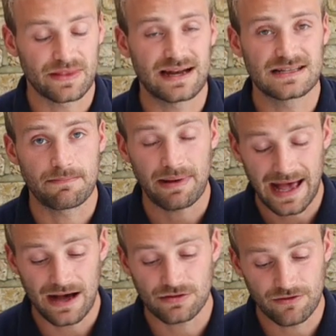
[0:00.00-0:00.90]
That is a
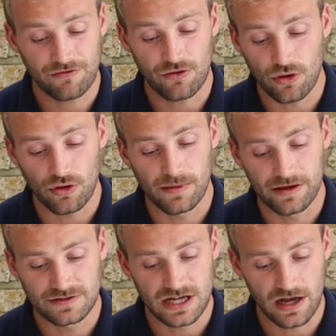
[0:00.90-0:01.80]
powdered form
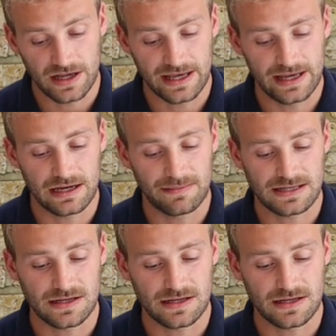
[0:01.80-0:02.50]
of turkey and it makes